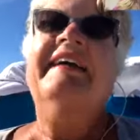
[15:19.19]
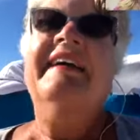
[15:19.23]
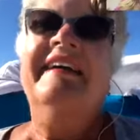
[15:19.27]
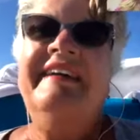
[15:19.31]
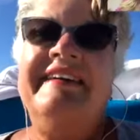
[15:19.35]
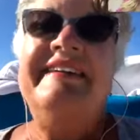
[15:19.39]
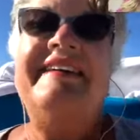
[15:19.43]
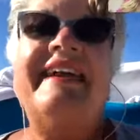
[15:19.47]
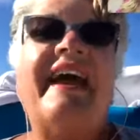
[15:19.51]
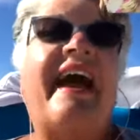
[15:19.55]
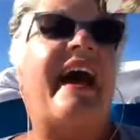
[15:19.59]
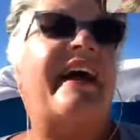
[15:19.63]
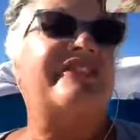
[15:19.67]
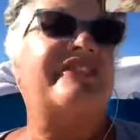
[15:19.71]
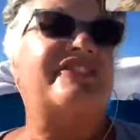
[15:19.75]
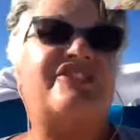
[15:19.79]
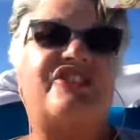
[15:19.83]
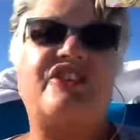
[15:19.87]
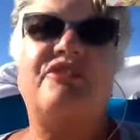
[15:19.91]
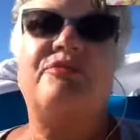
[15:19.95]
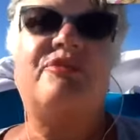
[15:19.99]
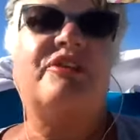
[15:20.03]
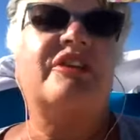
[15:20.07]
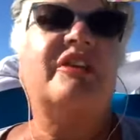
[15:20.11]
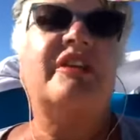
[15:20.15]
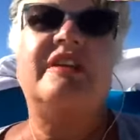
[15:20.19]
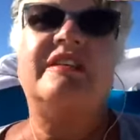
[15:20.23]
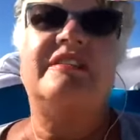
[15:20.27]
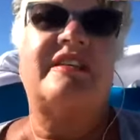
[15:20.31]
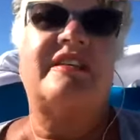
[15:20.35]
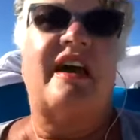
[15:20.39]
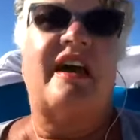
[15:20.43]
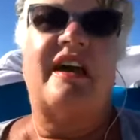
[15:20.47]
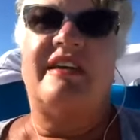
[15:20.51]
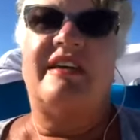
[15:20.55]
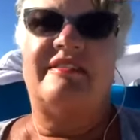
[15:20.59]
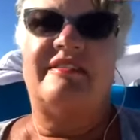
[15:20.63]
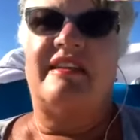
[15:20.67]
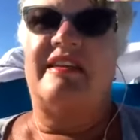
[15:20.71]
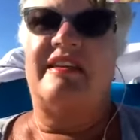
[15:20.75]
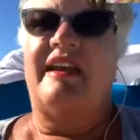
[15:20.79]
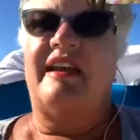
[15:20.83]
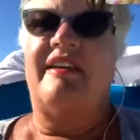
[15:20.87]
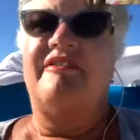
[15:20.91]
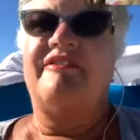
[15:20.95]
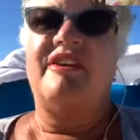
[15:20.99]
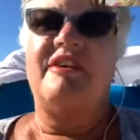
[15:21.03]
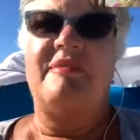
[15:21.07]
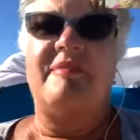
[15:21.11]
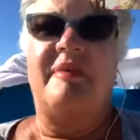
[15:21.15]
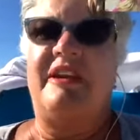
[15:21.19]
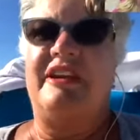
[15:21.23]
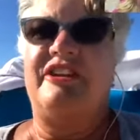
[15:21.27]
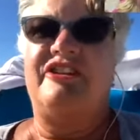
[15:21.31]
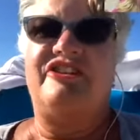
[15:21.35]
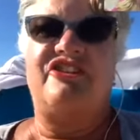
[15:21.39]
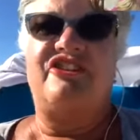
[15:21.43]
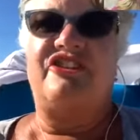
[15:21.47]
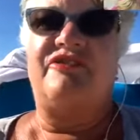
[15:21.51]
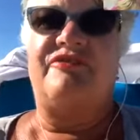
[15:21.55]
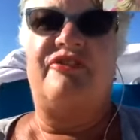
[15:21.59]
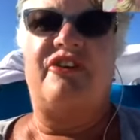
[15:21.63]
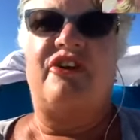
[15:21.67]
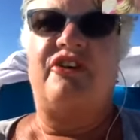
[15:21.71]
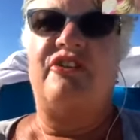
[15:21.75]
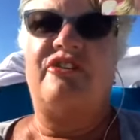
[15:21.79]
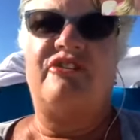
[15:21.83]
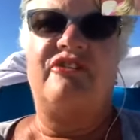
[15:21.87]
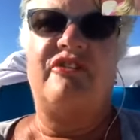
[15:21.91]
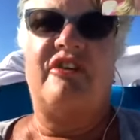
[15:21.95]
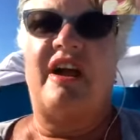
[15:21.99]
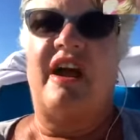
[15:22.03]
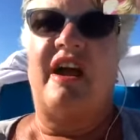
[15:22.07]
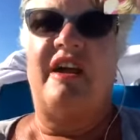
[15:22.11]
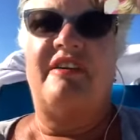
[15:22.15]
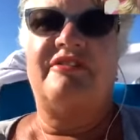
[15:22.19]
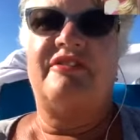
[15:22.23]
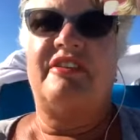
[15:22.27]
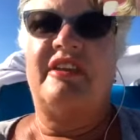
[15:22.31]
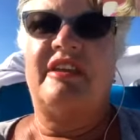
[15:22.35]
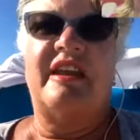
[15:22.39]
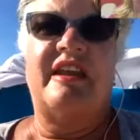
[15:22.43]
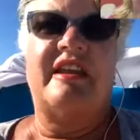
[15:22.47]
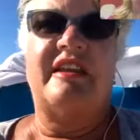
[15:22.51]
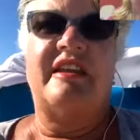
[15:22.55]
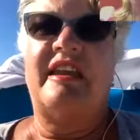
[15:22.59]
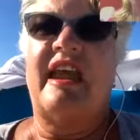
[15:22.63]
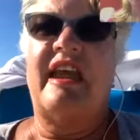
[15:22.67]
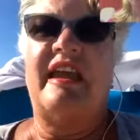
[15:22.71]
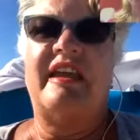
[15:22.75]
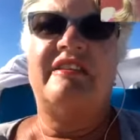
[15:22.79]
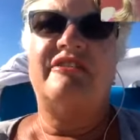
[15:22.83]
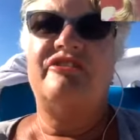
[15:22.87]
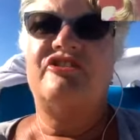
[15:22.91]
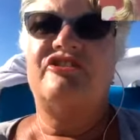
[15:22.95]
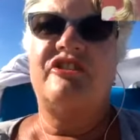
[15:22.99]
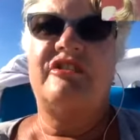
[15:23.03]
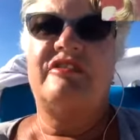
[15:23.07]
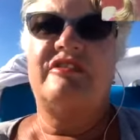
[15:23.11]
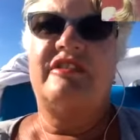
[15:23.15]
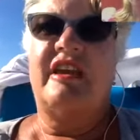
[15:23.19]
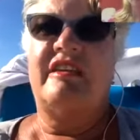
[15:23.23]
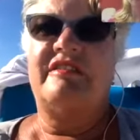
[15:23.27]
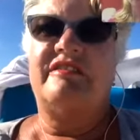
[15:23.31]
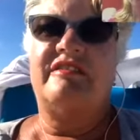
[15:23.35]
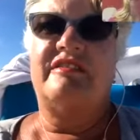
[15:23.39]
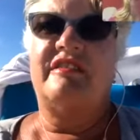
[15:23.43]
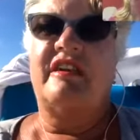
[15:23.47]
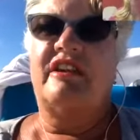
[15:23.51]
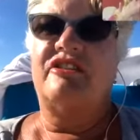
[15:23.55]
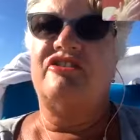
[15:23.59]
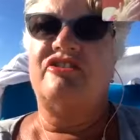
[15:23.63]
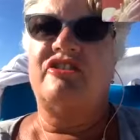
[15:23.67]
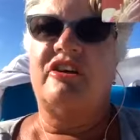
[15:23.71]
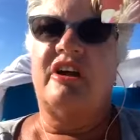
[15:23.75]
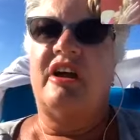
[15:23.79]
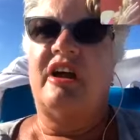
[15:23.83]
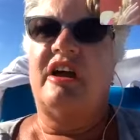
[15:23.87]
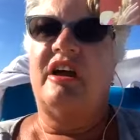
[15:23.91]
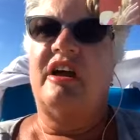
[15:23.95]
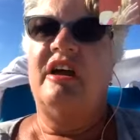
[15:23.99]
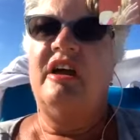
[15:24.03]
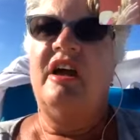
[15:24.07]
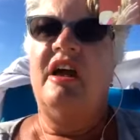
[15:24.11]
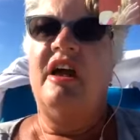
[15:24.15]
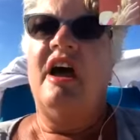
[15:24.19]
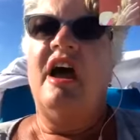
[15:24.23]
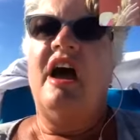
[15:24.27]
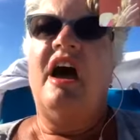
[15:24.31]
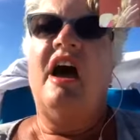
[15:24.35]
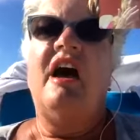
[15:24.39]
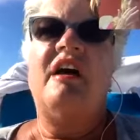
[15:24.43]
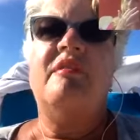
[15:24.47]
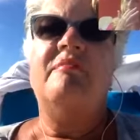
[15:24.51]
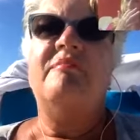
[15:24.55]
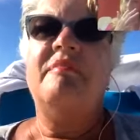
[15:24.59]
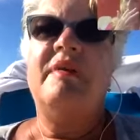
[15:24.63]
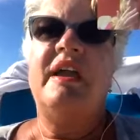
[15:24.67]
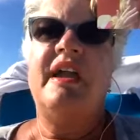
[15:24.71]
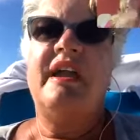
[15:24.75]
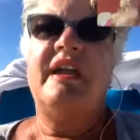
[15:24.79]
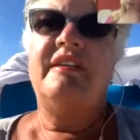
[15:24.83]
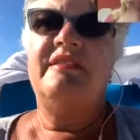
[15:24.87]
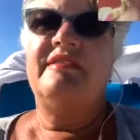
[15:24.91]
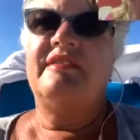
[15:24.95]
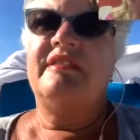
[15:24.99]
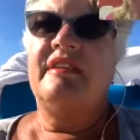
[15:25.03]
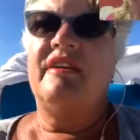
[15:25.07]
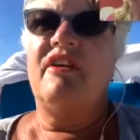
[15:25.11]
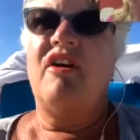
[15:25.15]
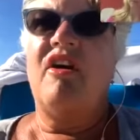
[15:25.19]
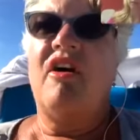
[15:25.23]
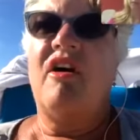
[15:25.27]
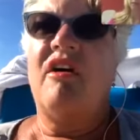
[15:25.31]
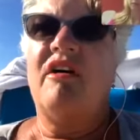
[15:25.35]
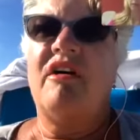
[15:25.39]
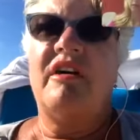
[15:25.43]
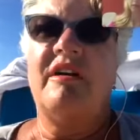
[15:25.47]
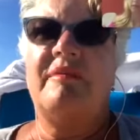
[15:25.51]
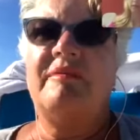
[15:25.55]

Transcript: yeah, she really does, and everybody she photographs, and just has such a amazing heart.